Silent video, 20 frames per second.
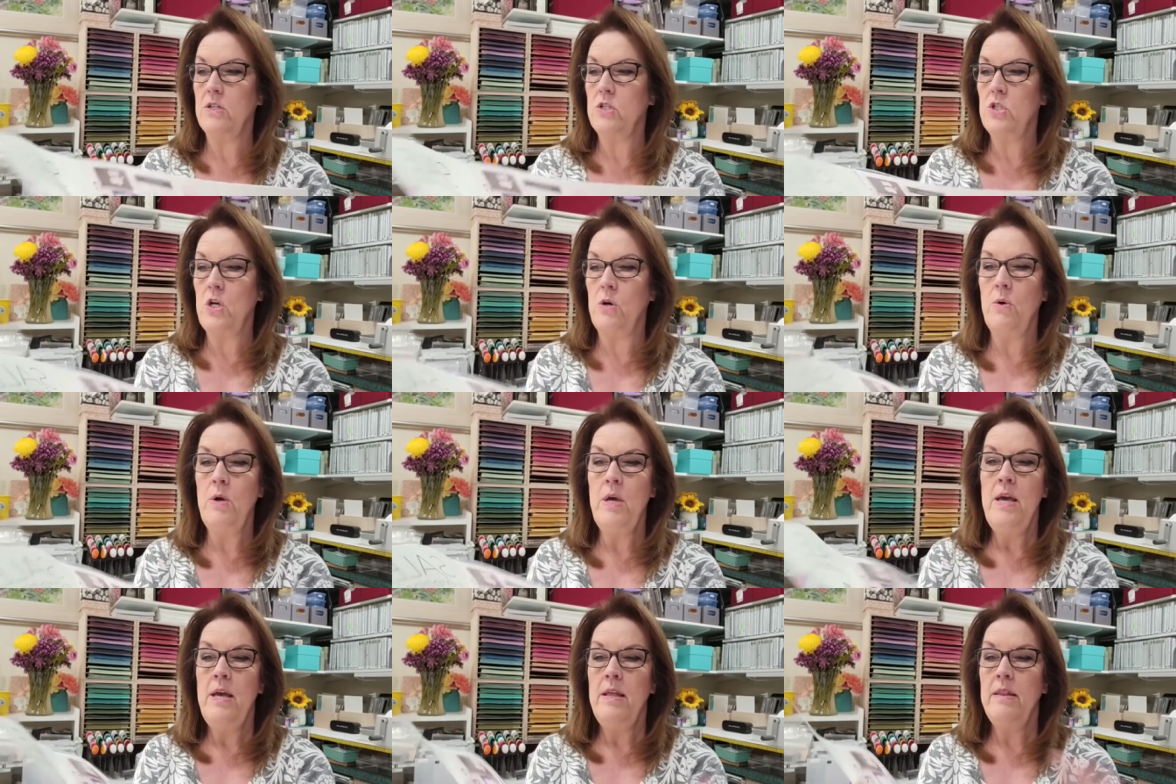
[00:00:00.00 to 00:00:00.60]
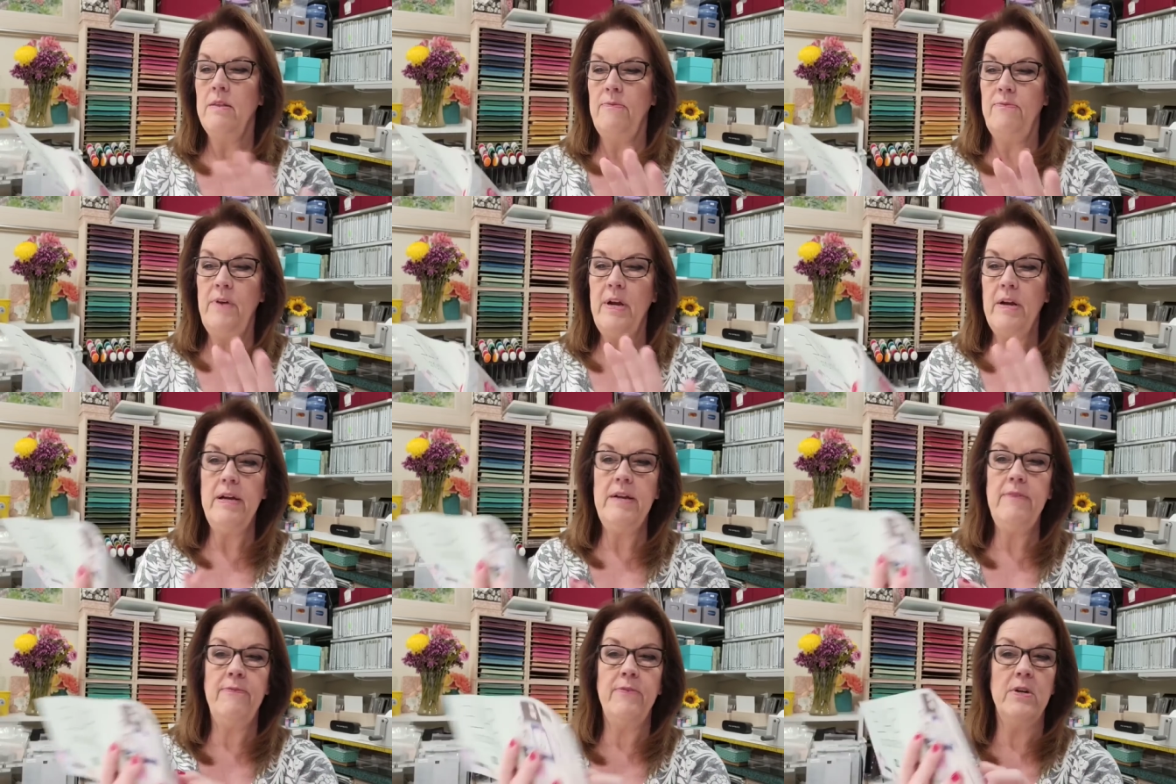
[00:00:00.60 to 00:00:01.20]
So the
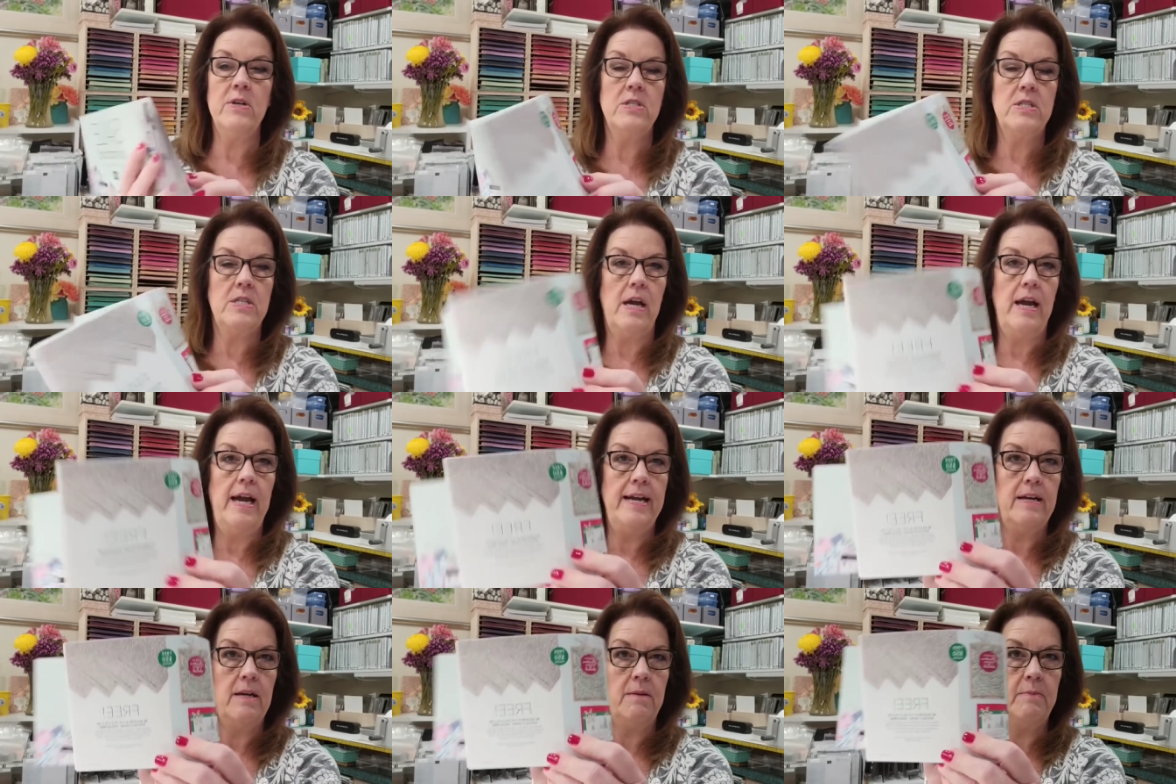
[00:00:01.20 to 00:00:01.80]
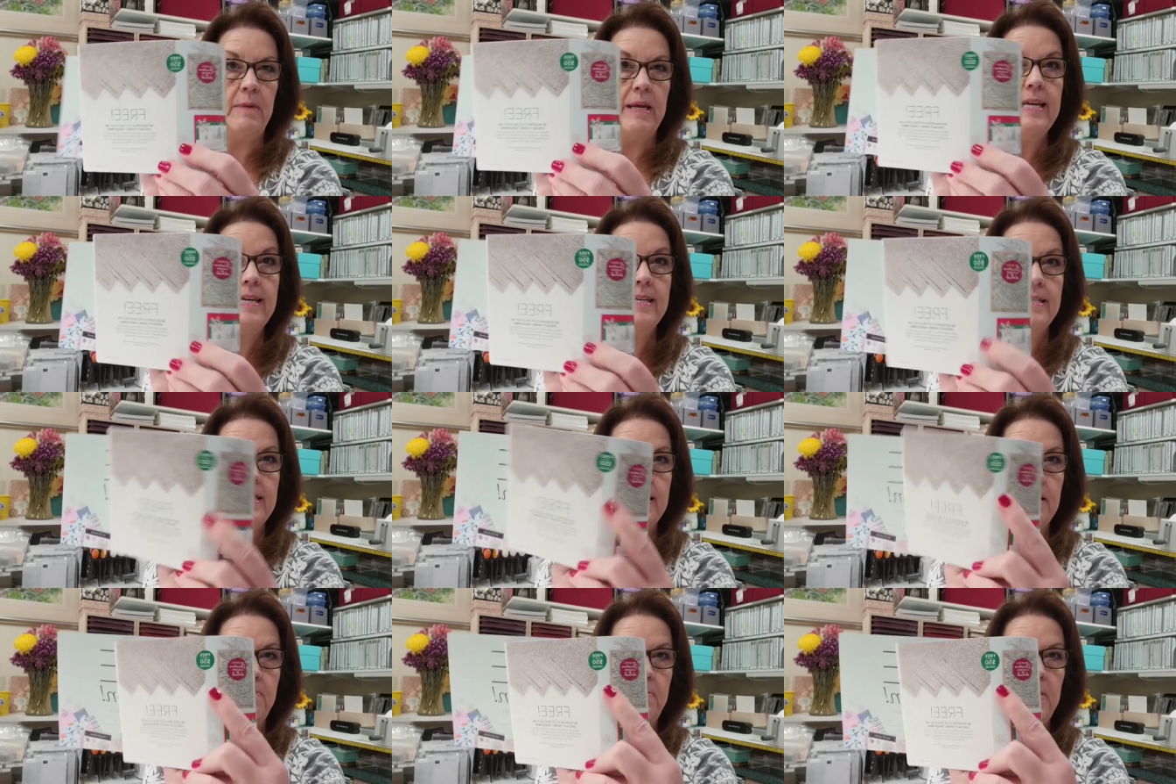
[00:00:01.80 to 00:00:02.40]
very first item
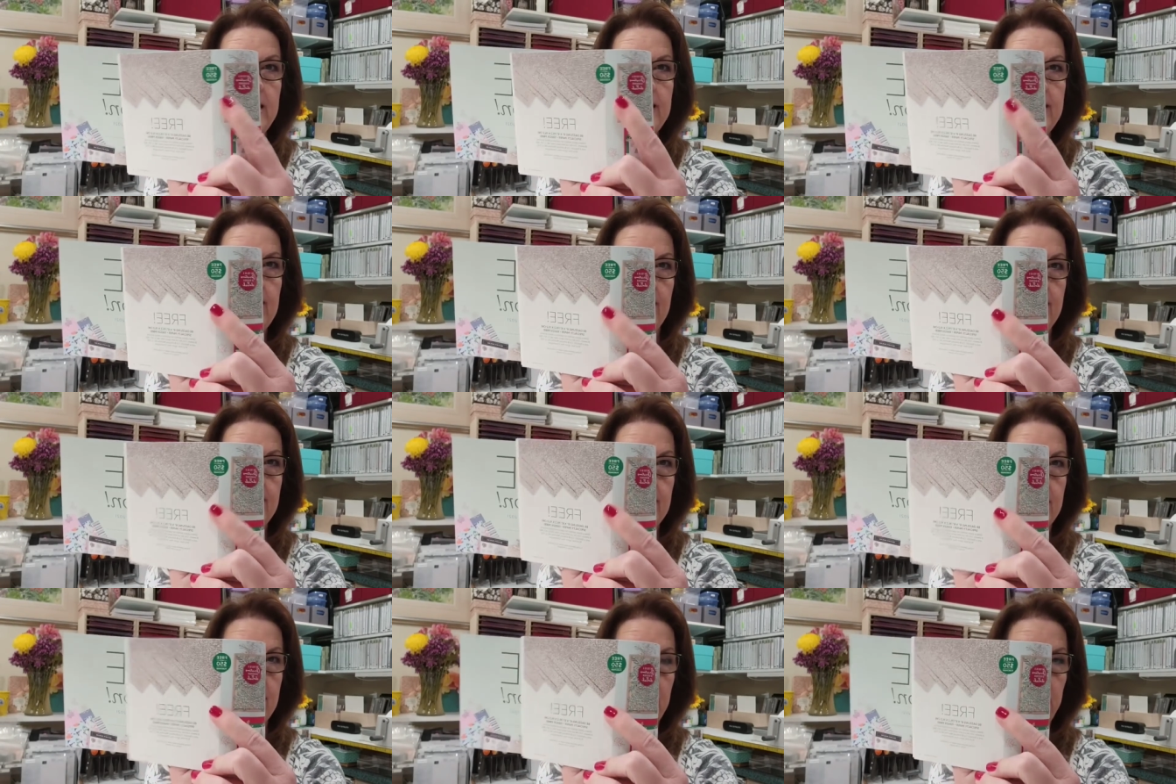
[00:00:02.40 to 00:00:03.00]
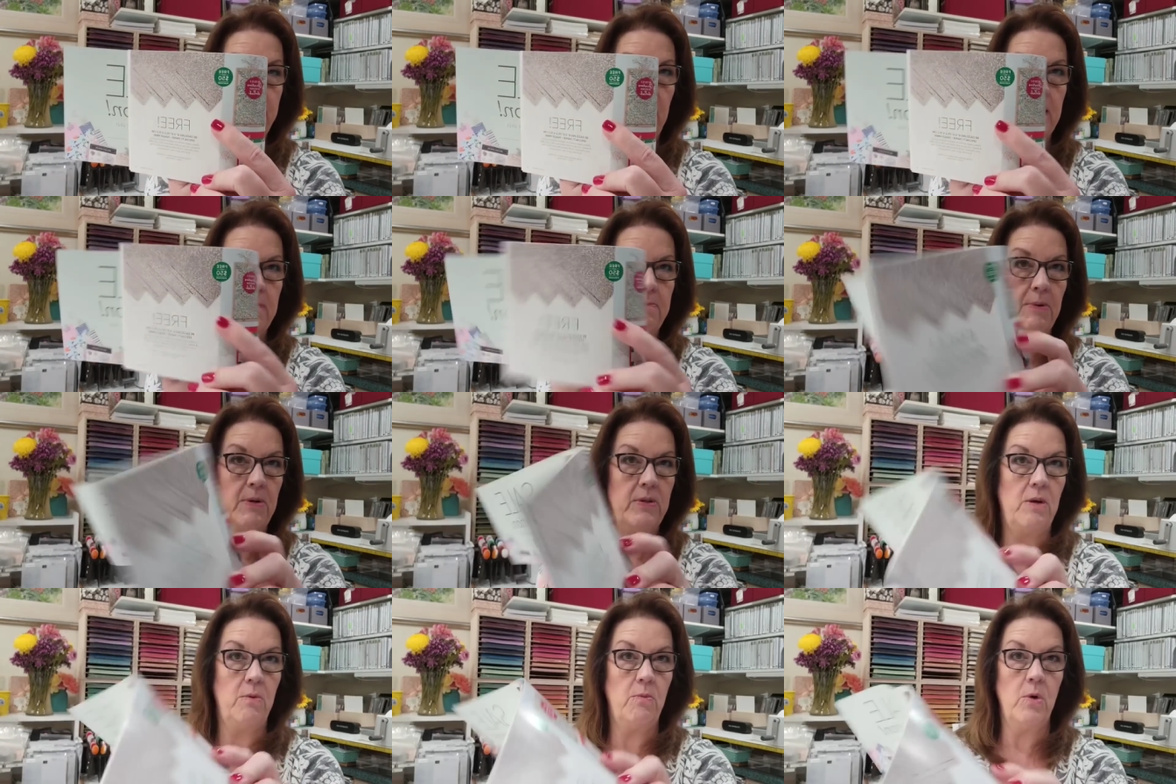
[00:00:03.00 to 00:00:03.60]
is the Be Dazzling
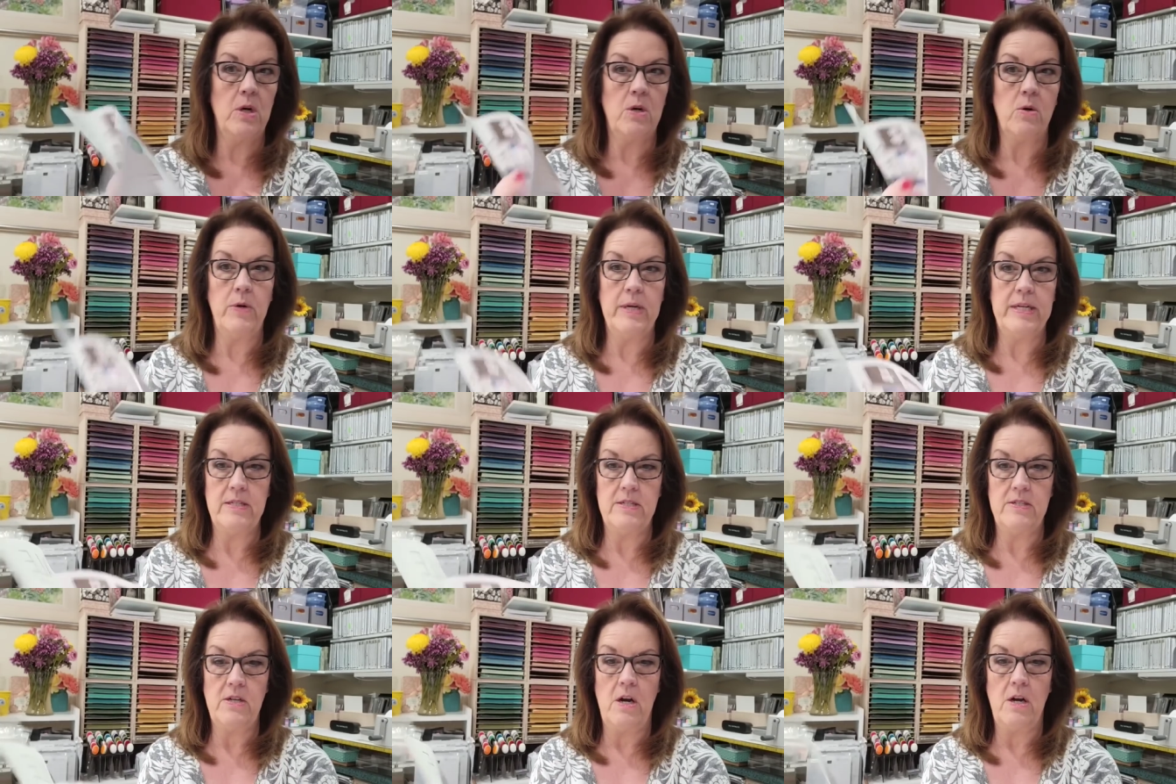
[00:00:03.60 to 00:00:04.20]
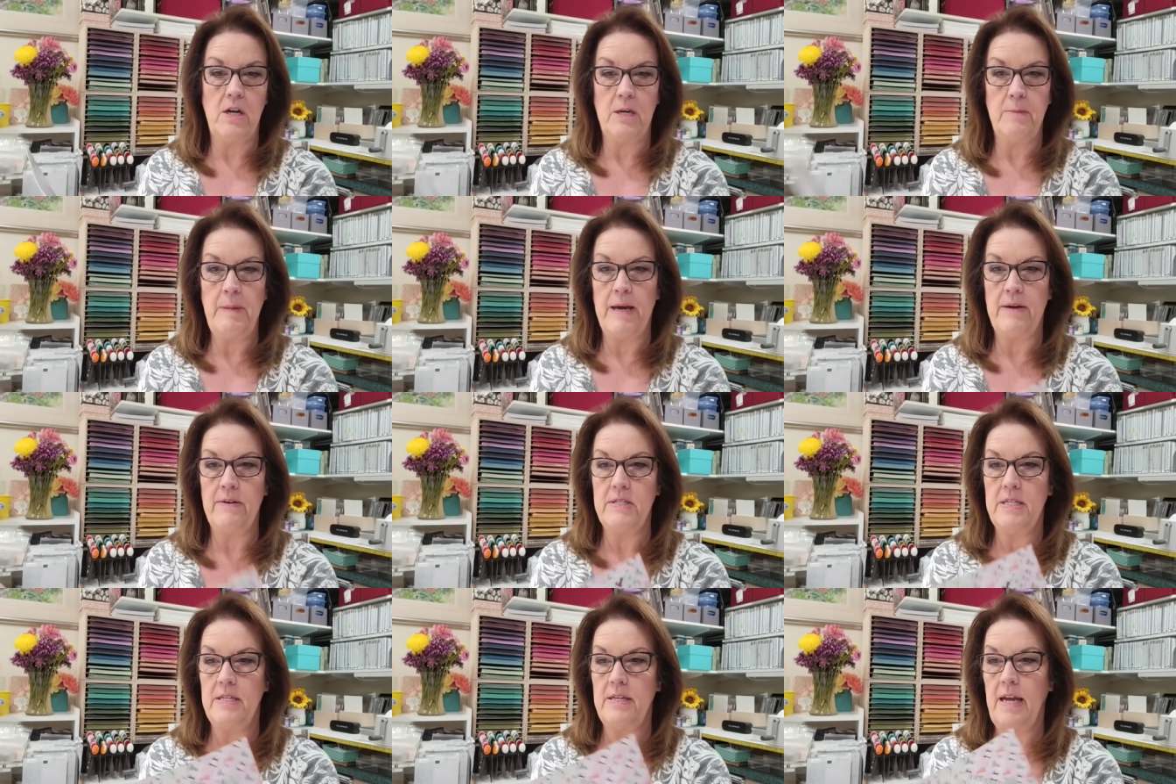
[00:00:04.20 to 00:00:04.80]
paper that we're going to talk
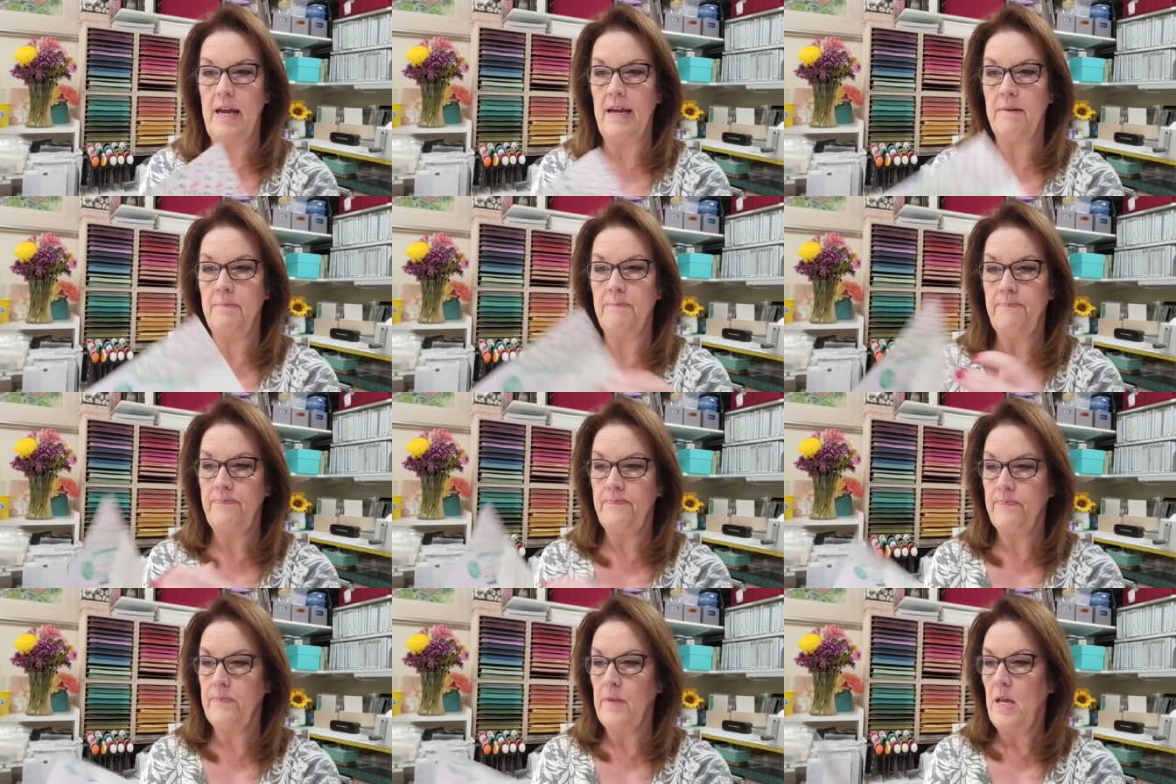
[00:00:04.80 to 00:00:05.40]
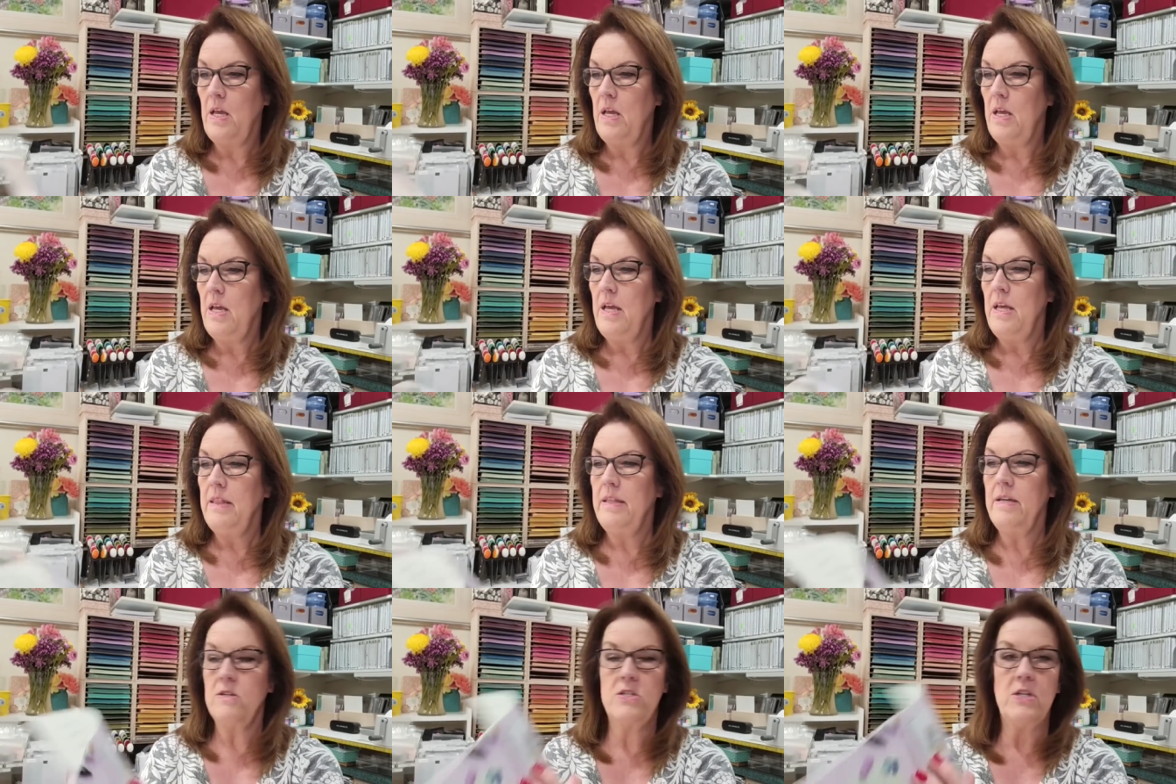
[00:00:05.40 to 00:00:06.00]
about today.
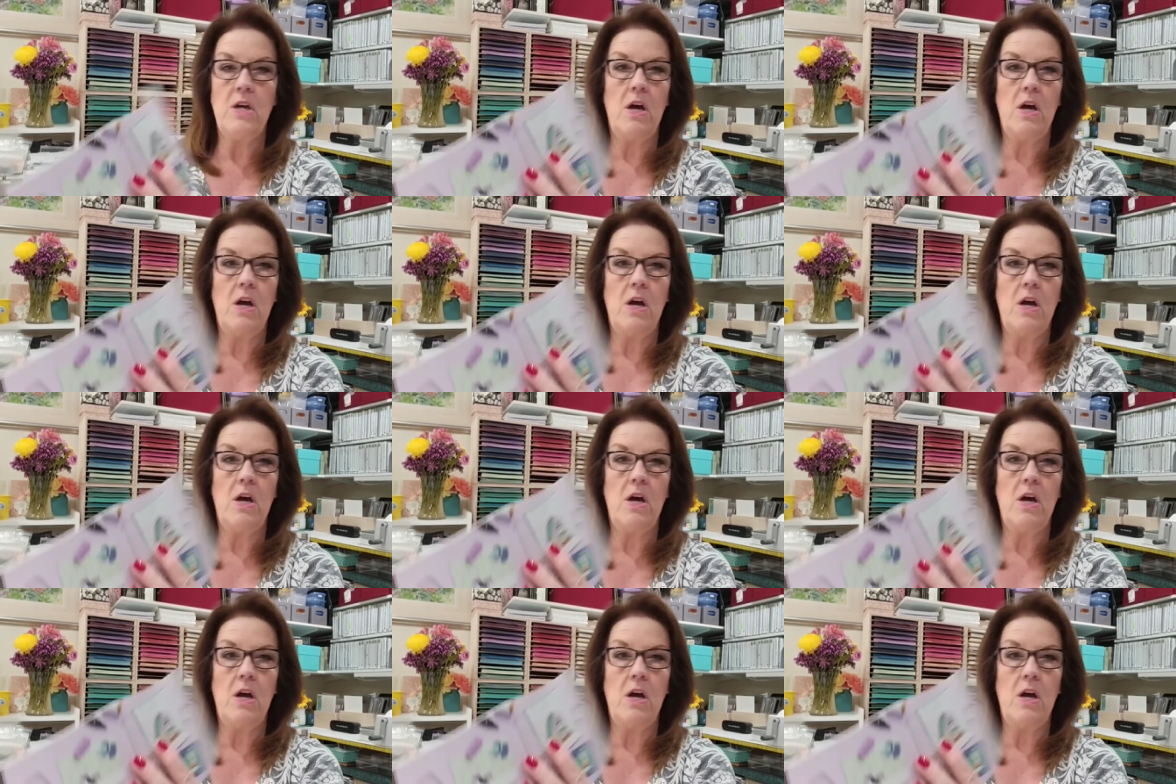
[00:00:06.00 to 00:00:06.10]
There's